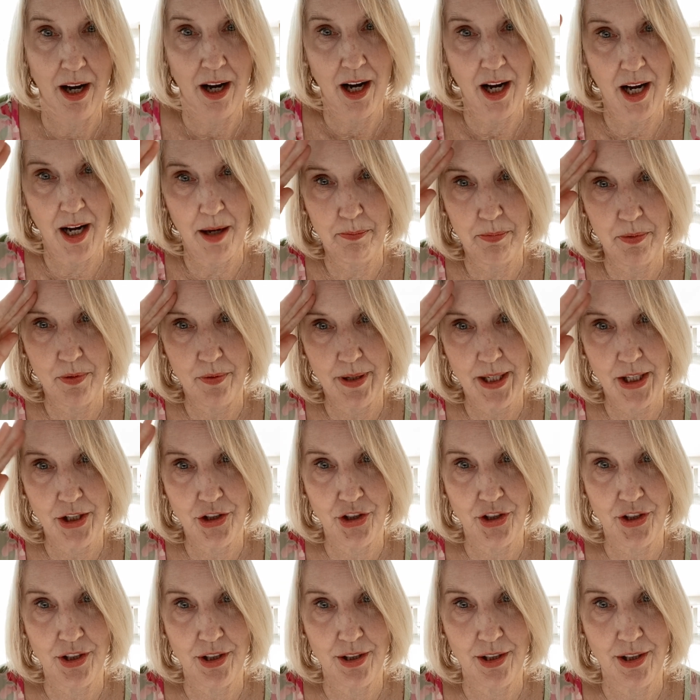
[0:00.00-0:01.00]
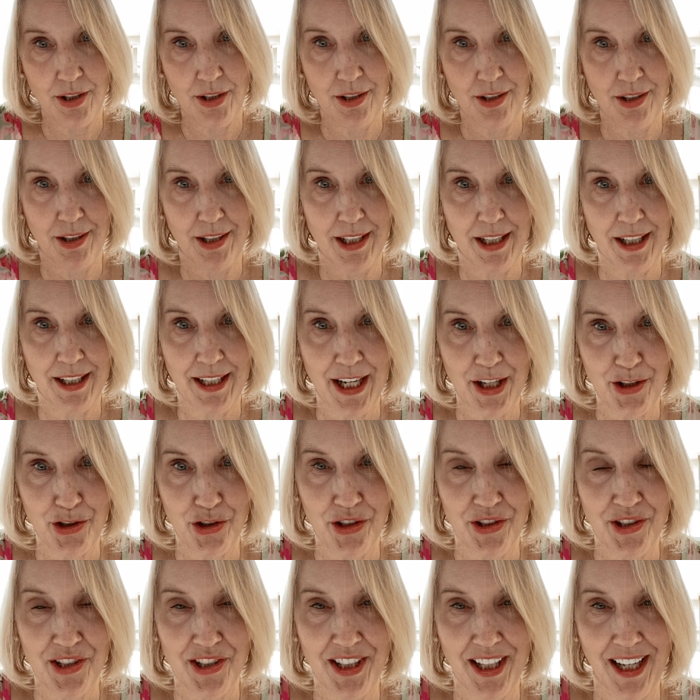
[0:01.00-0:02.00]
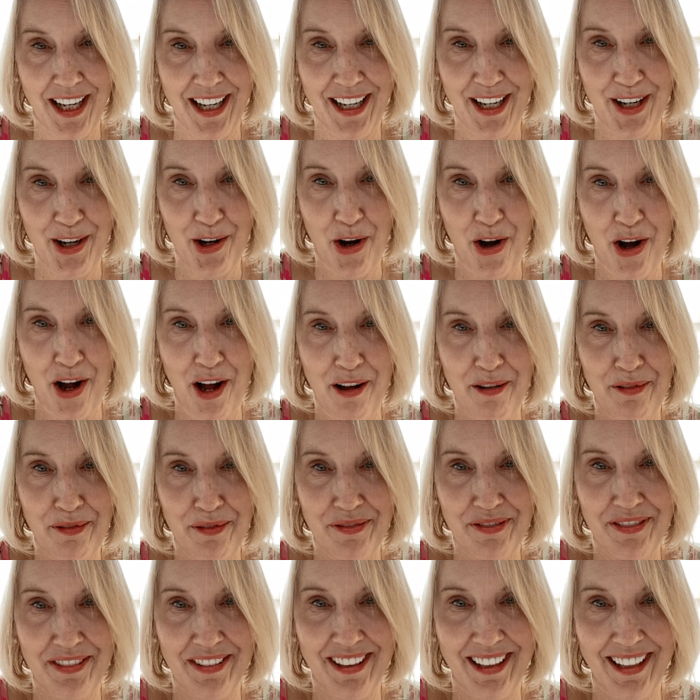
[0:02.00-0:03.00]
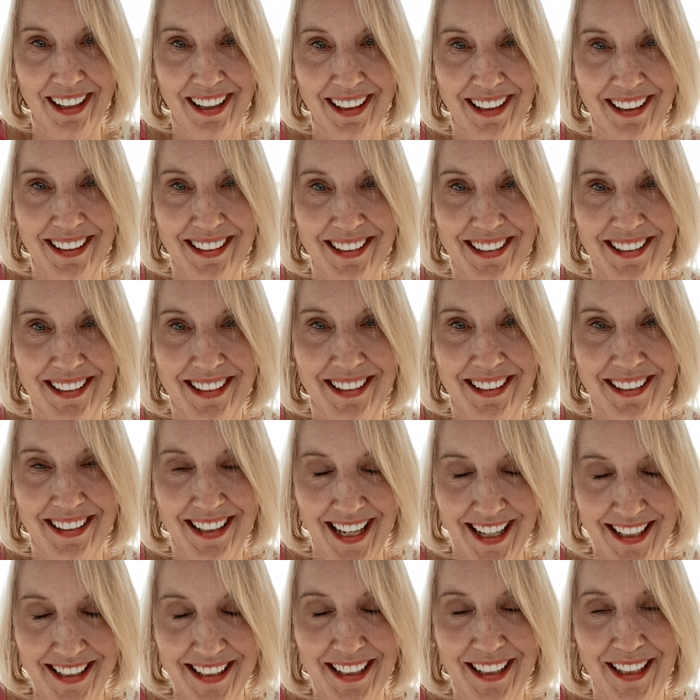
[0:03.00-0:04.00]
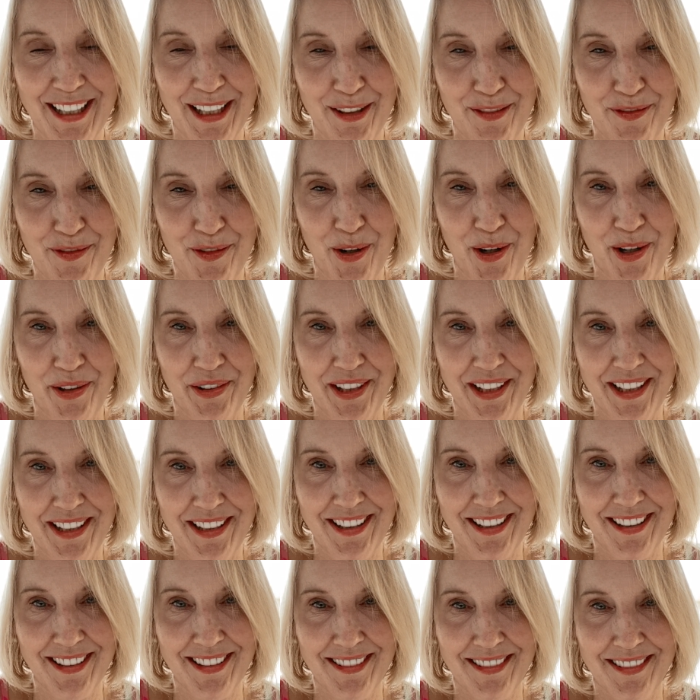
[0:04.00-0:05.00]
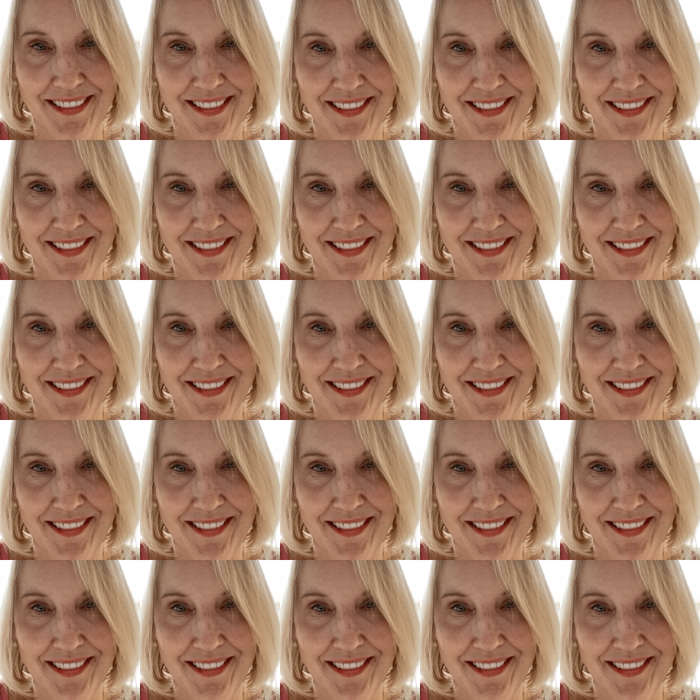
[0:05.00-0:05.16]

Operation Connection signing off, and thanks again for all that you do.